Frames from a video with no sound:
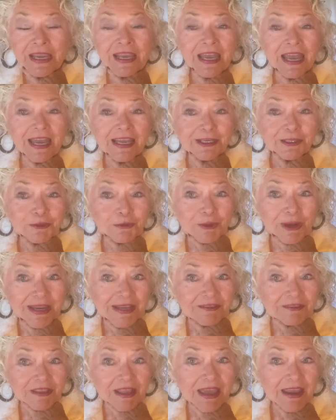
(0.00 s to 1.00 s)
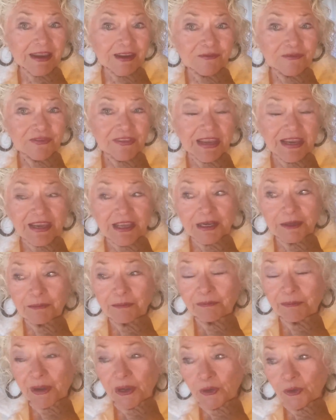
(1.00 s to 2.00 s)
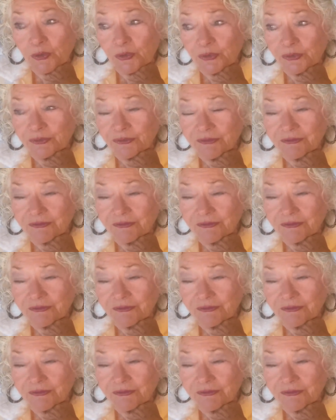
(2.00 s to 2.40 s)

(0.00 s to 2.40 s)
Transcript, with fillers: Had a great life. They had a boat.